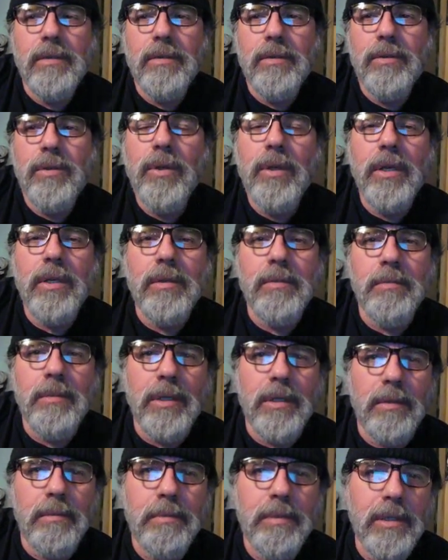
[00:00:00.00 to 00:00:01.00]
trying to
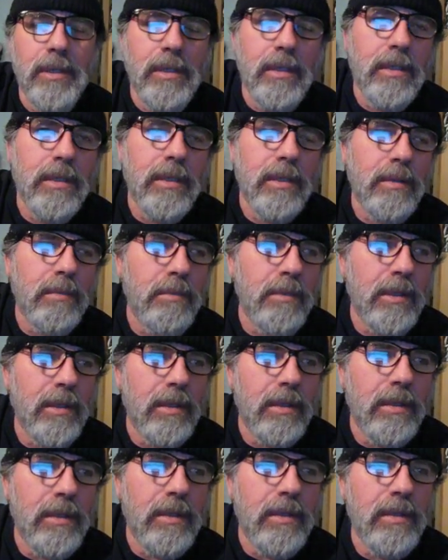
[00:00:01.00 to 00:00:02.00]
make peace in the
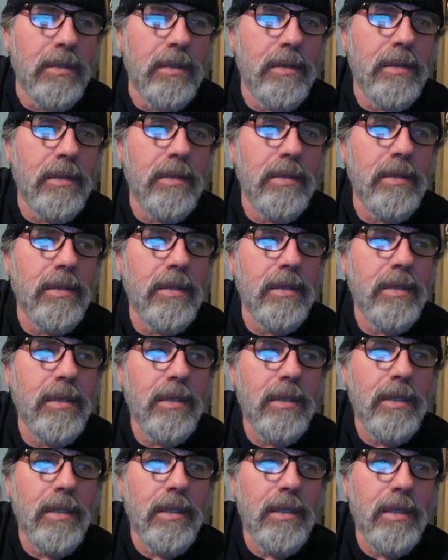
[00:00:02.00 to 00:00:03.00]
Middle East
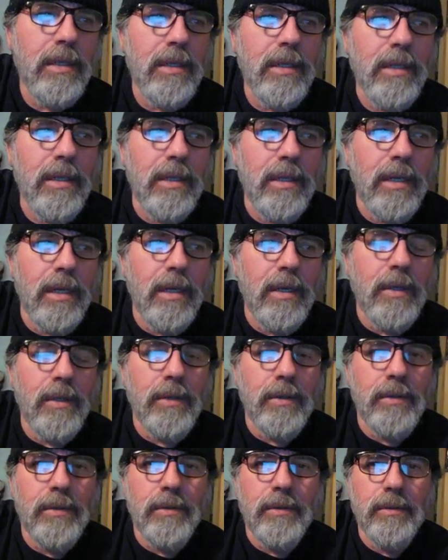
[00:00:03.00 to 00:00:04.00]
and
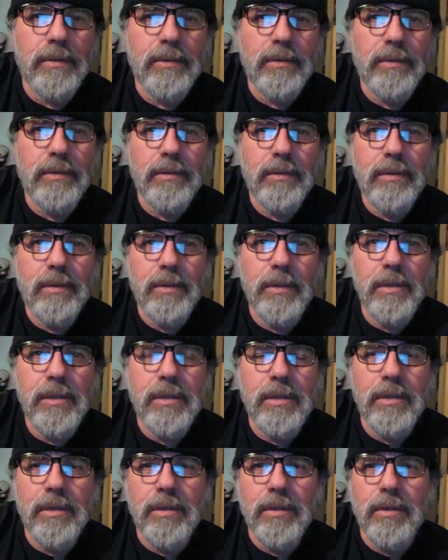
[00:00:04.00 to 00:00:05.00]
how
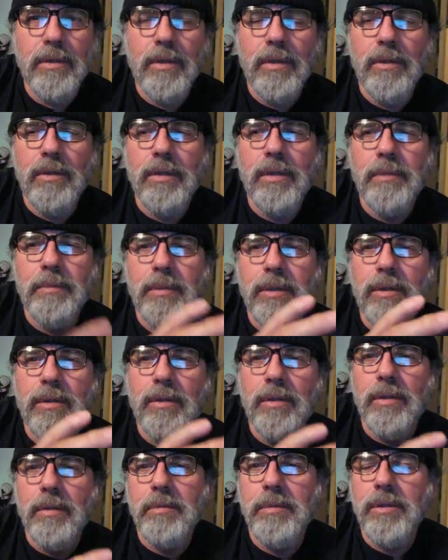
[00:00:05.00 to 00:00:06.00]
Christians are all up in
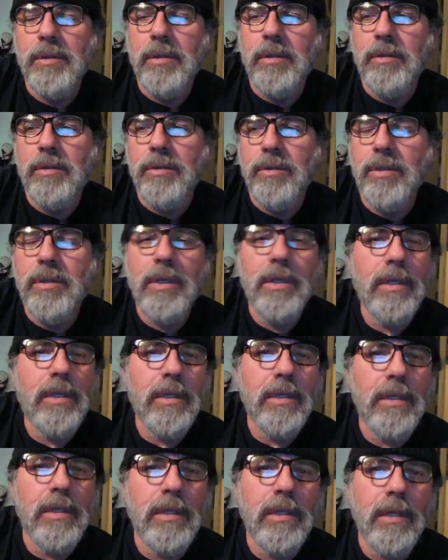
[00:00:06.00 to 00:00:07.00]
arms. They're
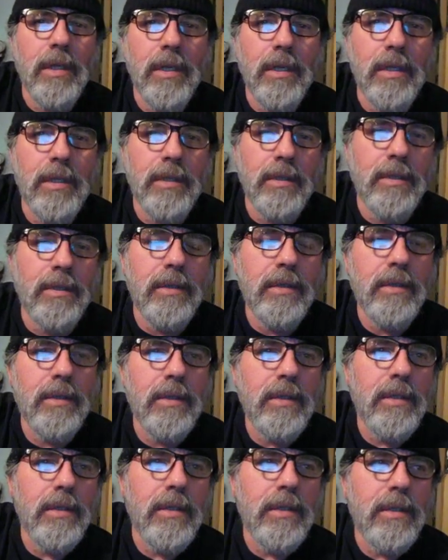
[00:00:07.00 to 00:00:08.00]
taking the land
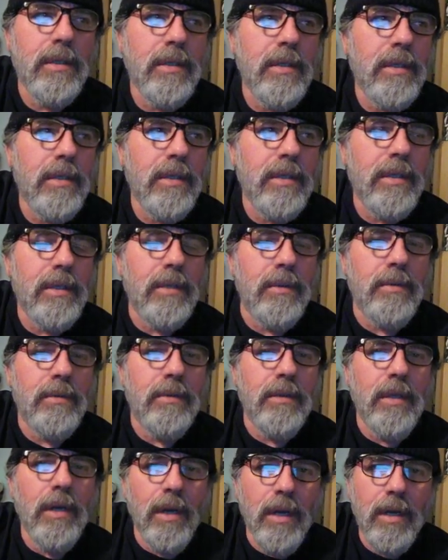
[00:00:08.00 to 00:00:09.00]

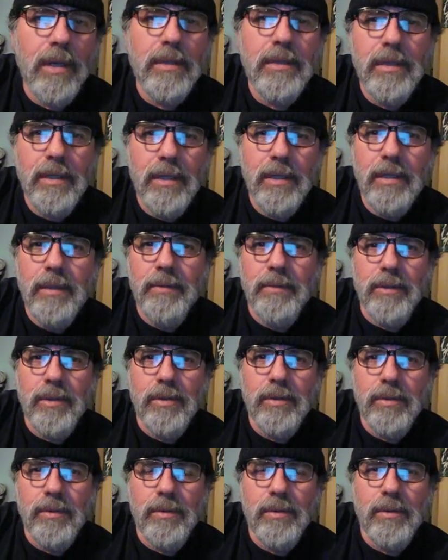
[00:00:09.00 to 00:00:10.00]
that God gave
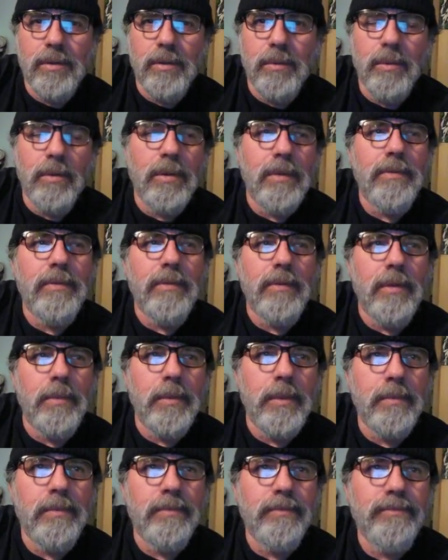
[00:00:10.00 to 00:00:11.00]
Israel away from them.